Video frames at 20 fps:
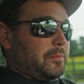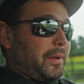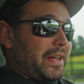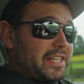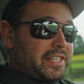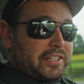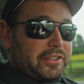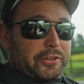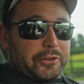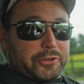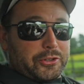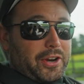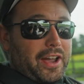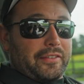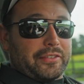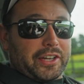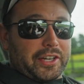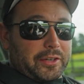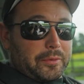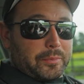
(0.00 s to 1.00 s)
Basically, you're
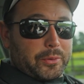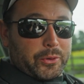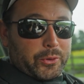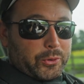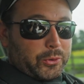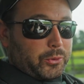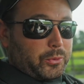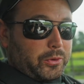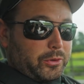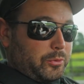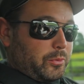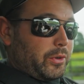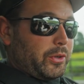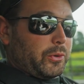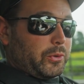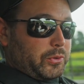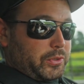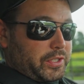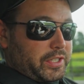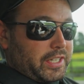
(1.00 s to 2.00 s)
driving a computer with
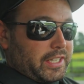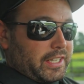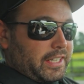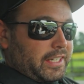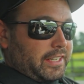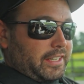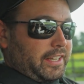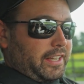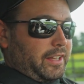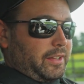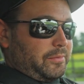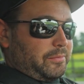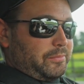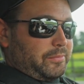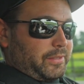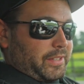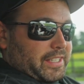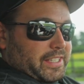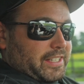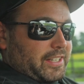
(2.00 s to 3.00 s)
wheels.
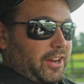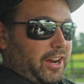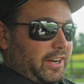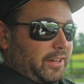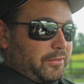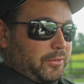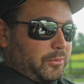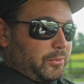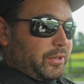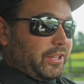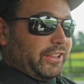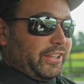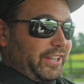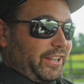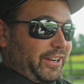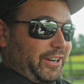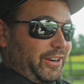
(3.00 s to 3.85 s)
It's not even really a